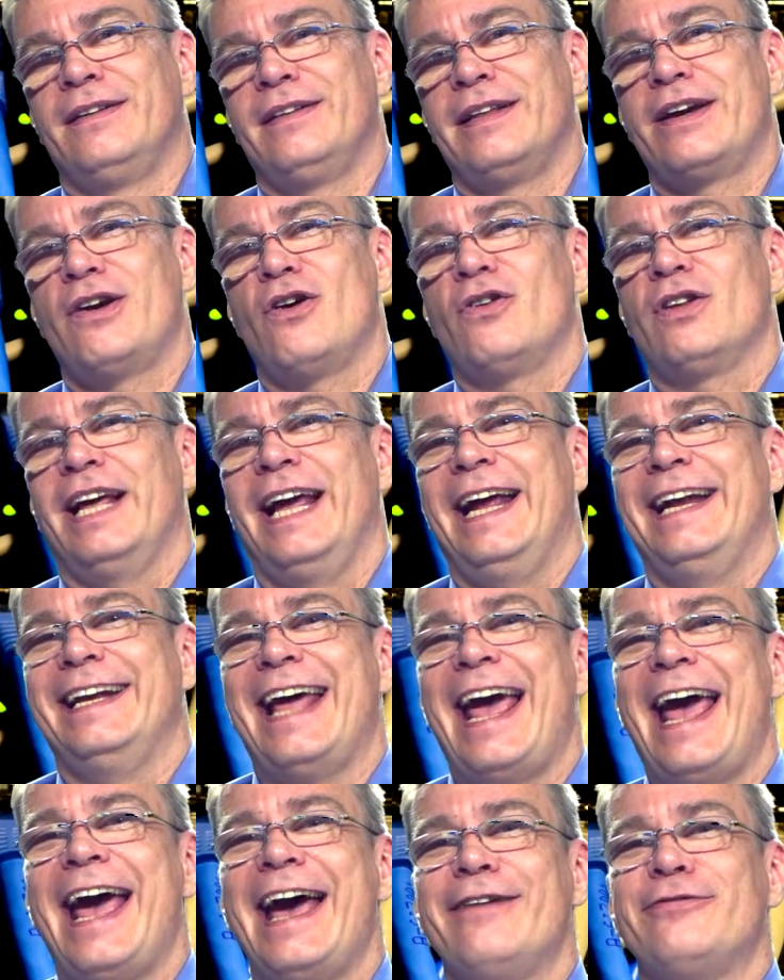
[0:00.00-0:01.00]
They called it an
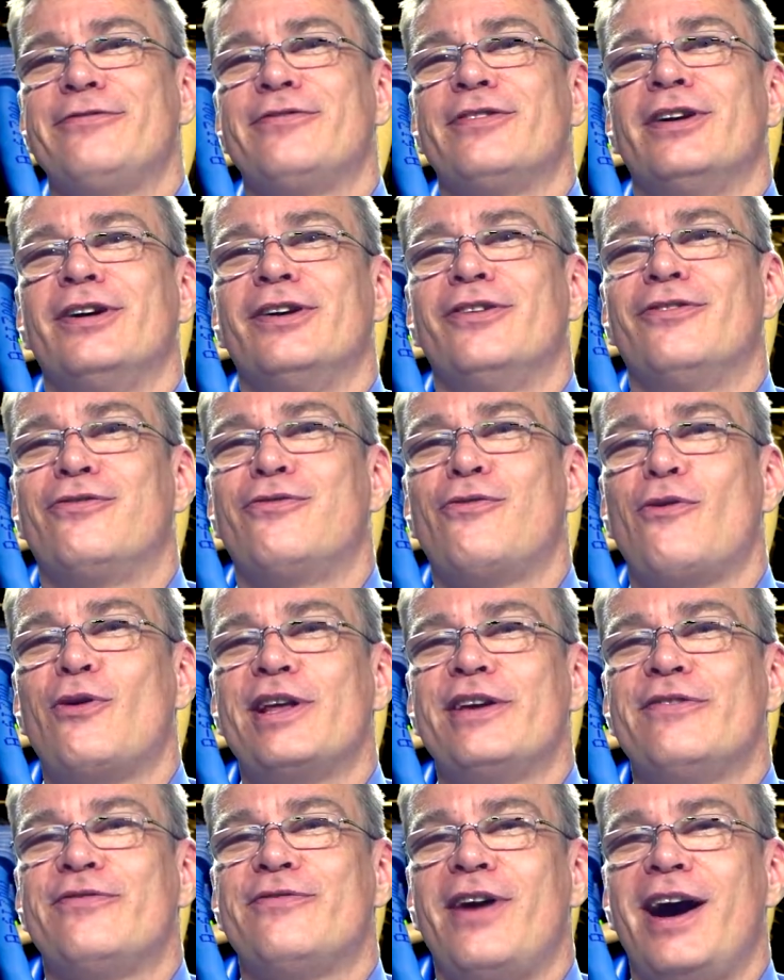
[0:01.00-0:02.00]

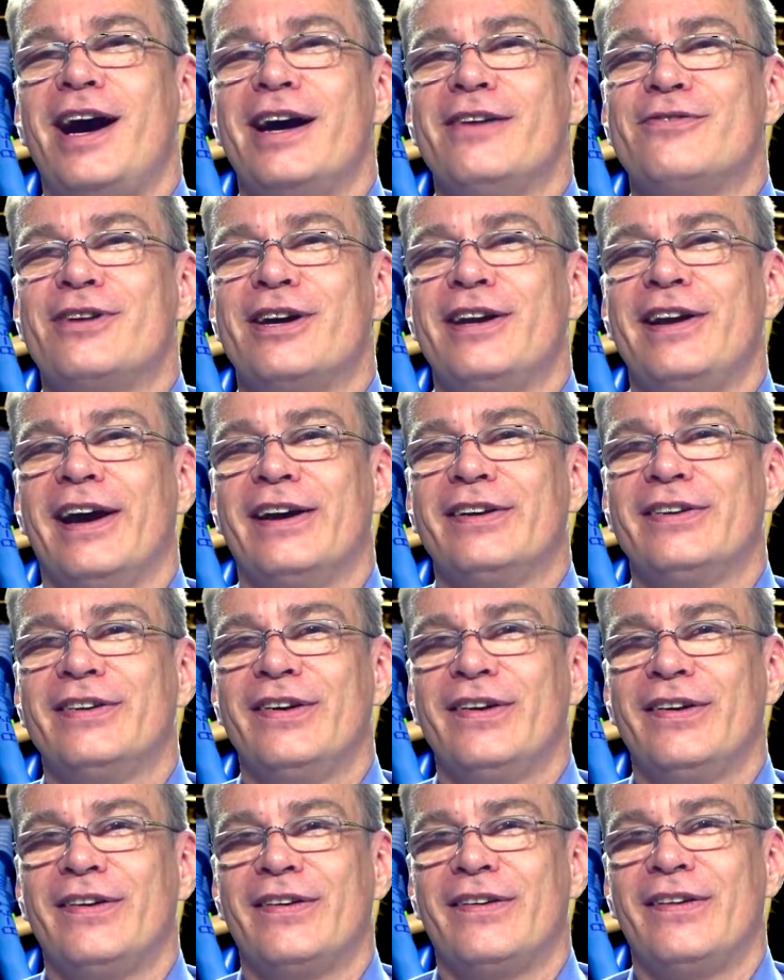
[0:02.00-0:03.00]
F45
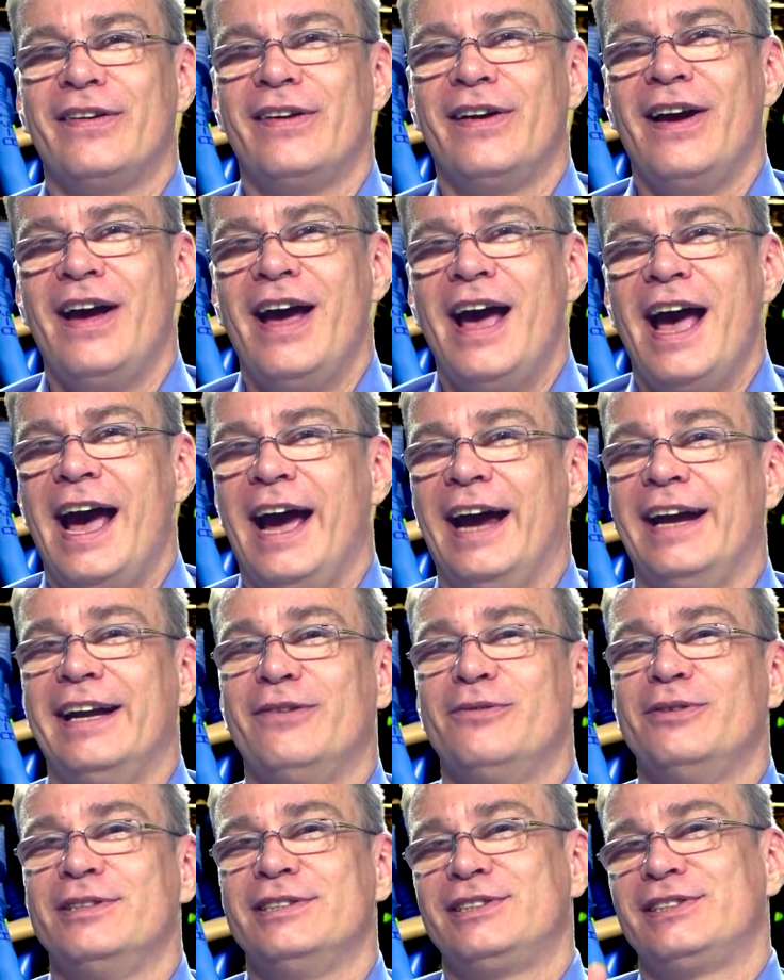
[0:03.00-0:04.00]
connector, and
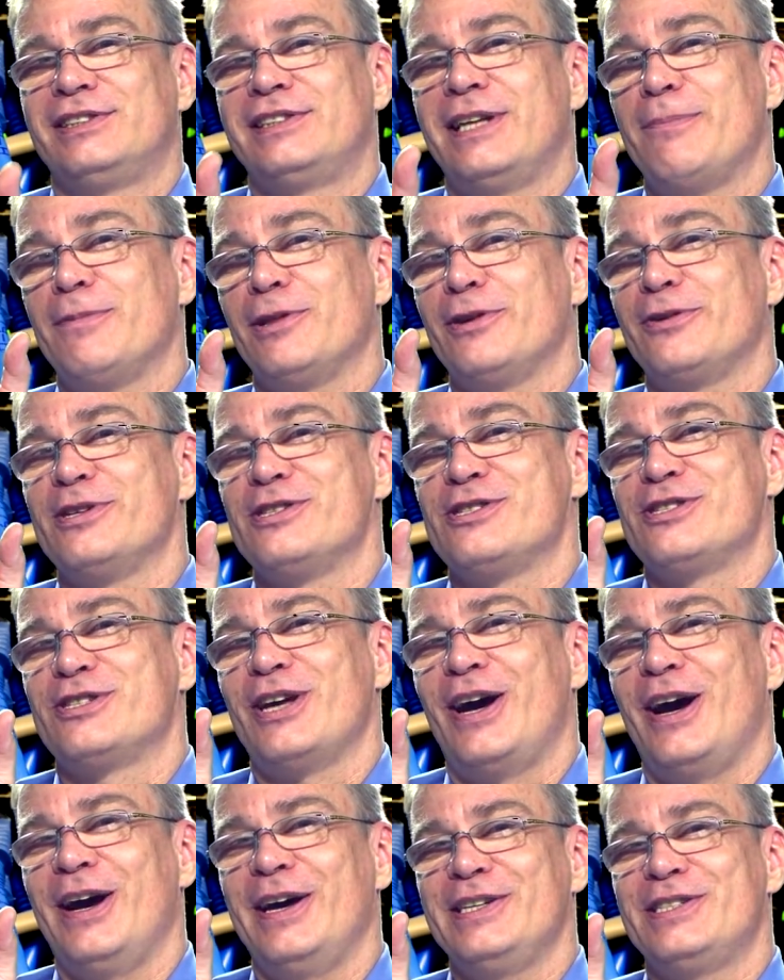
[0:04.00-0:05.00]
it was similar in
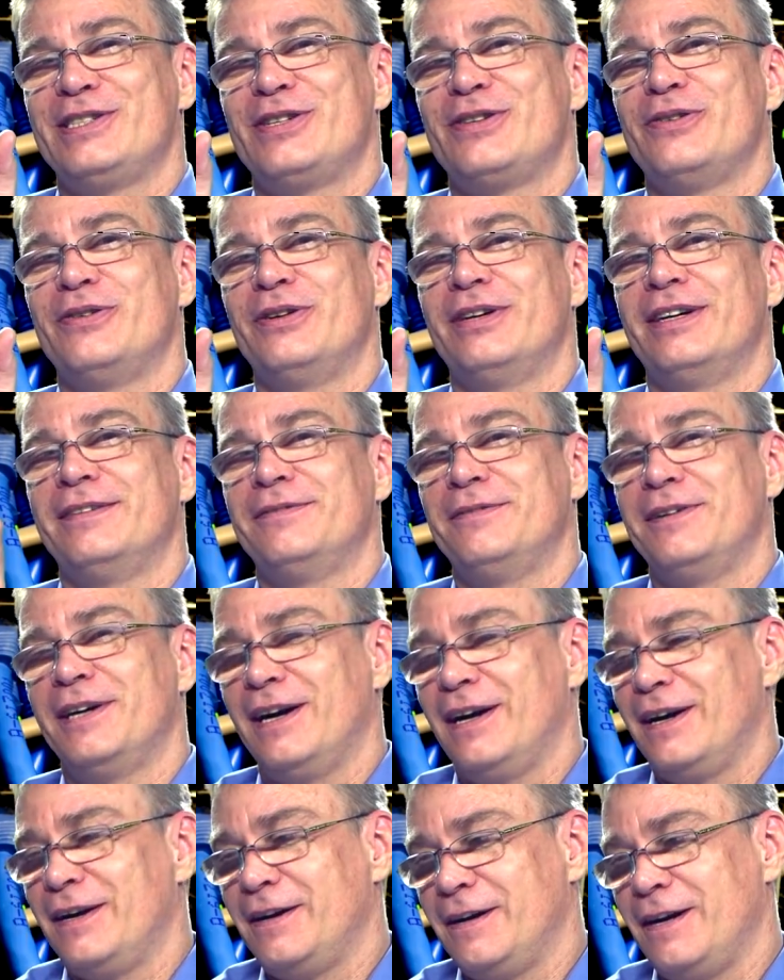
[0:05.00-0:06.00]
size to a,
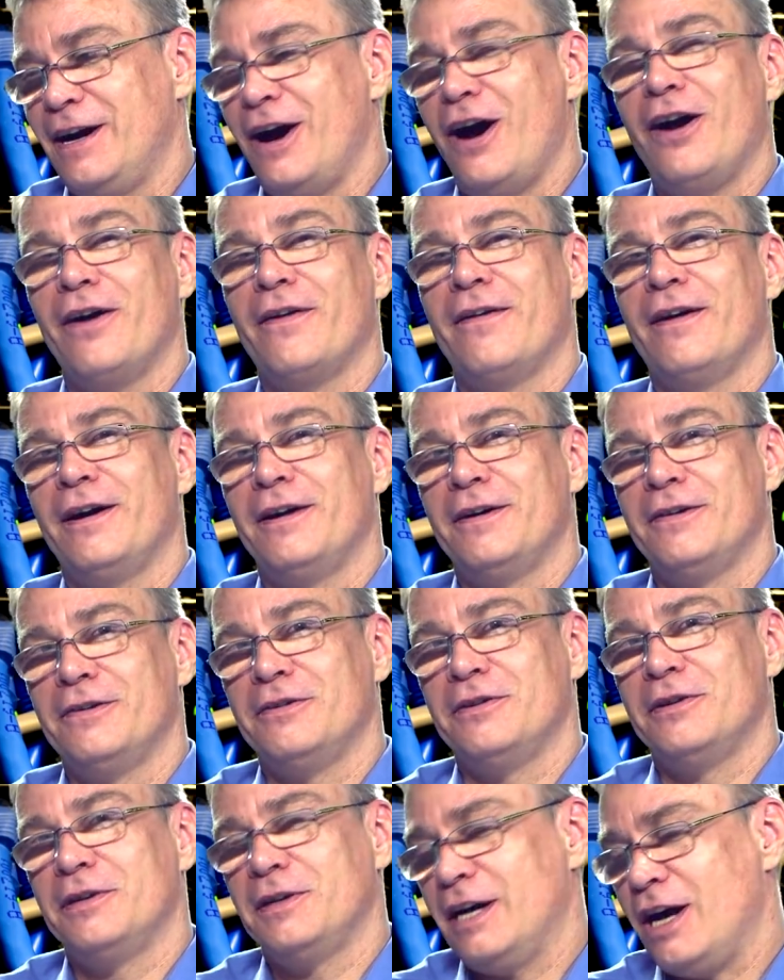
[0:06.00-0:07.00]
a, a
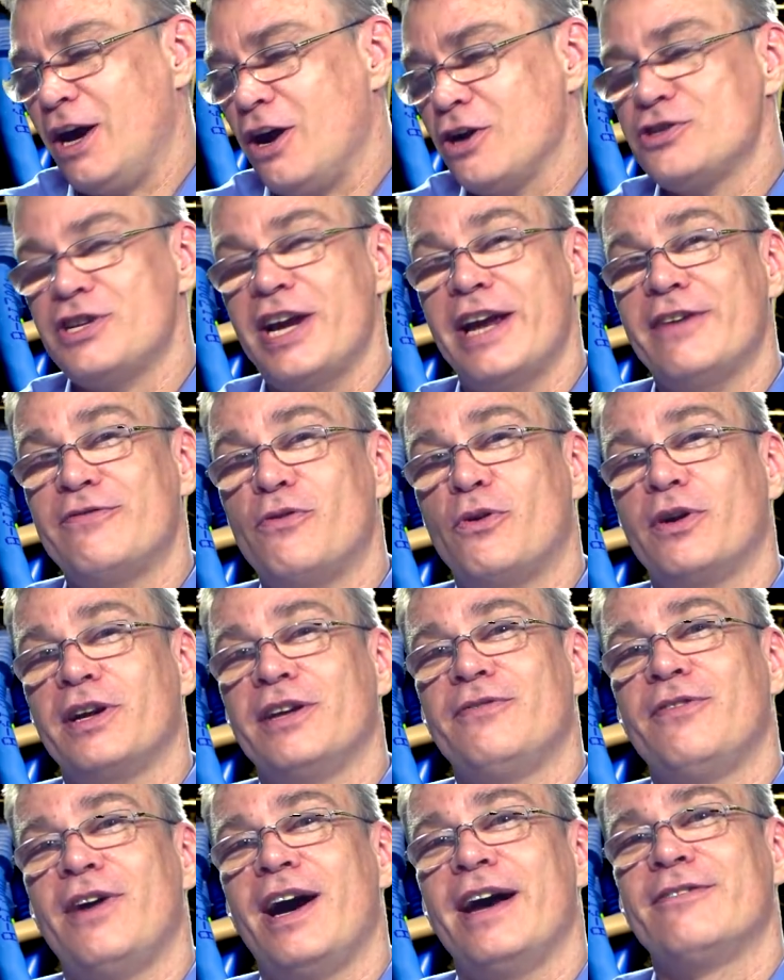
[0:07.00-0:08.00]

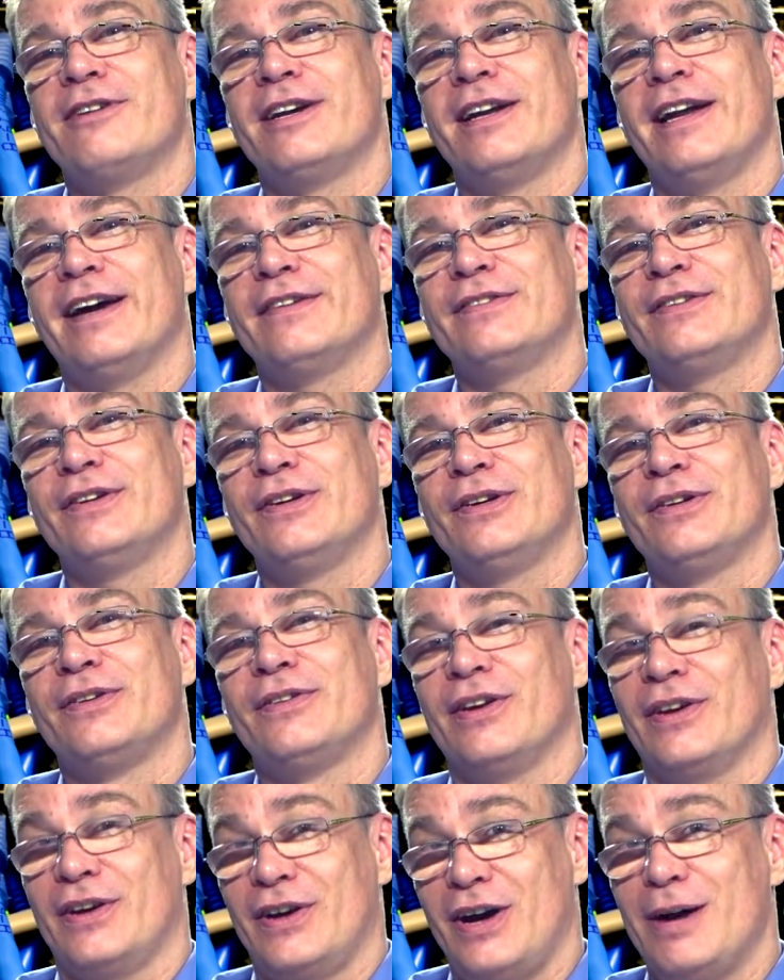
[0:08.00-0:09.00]
RJ45 connector,
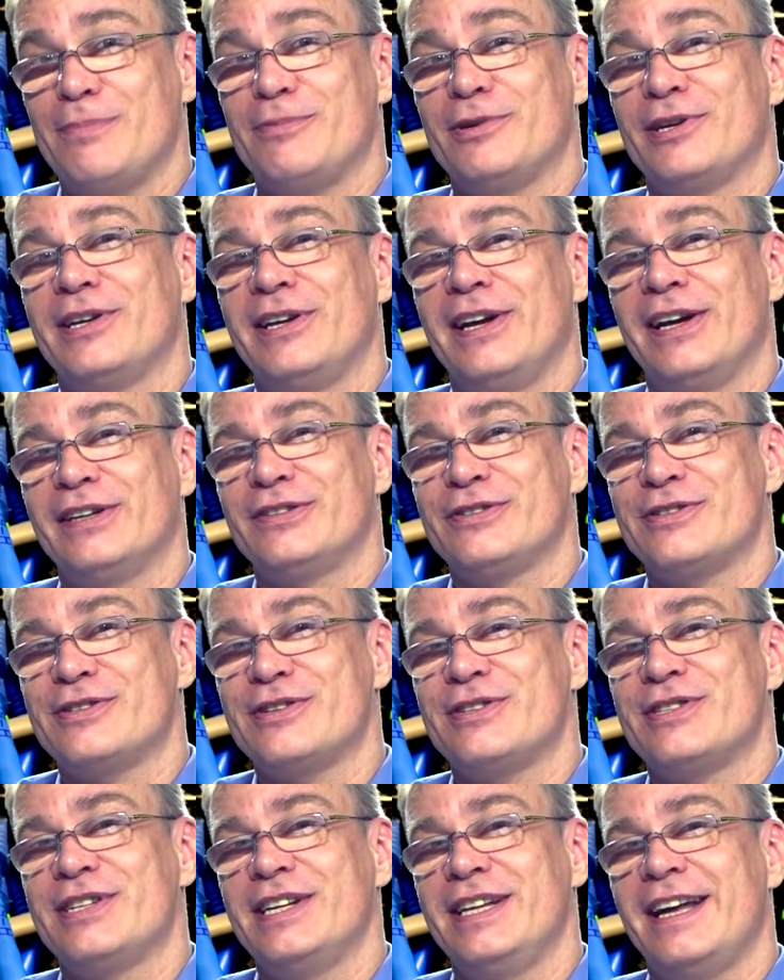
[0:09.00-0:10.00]
the copper connectors
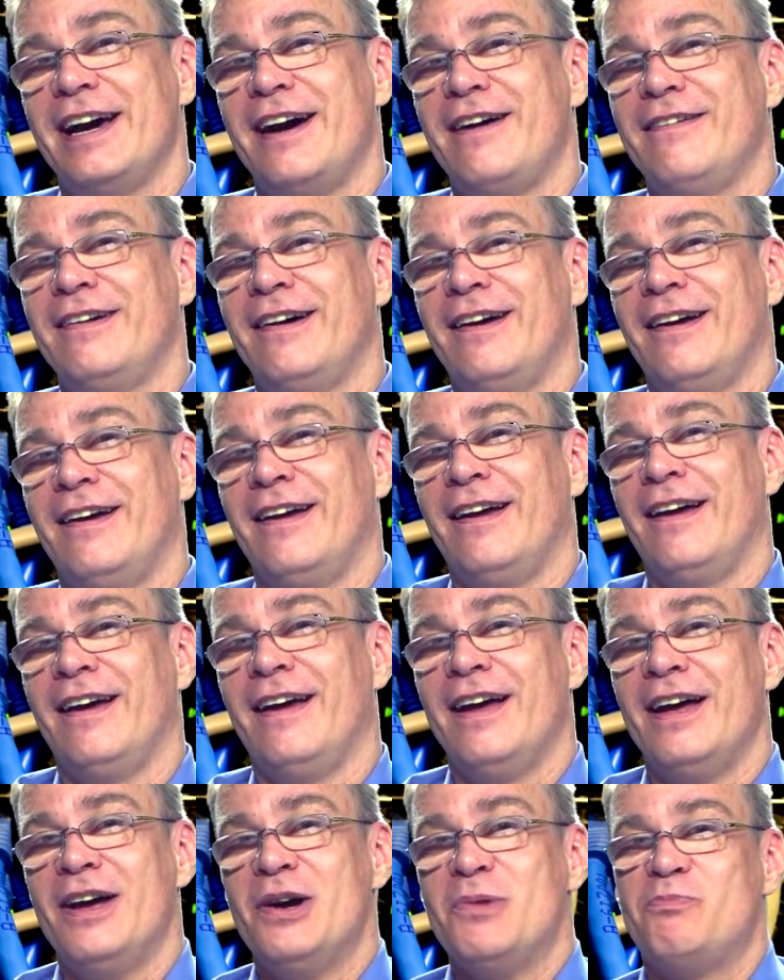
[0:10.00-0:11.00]
you see now,
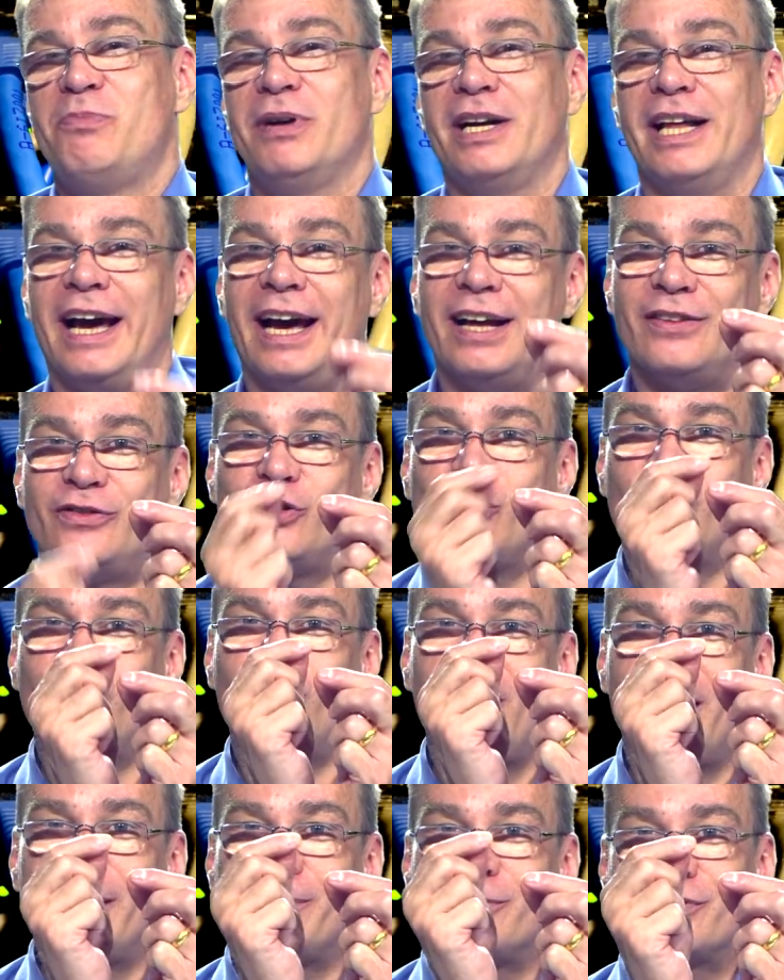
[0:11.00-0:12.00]
but it had two
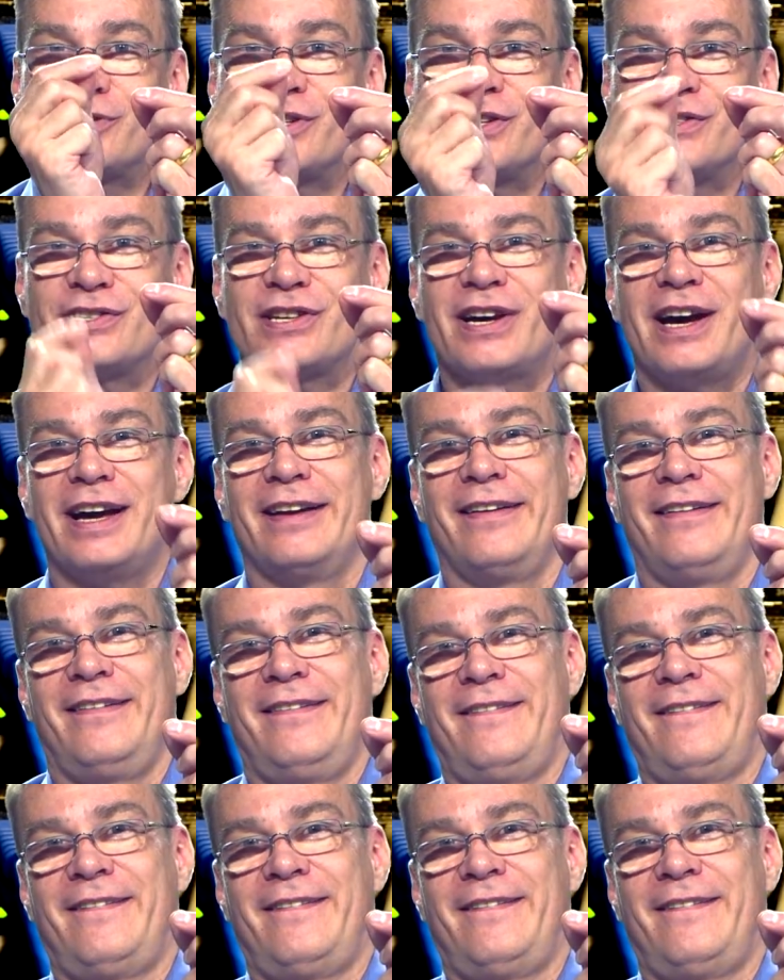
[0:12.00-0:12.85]
fibers inside.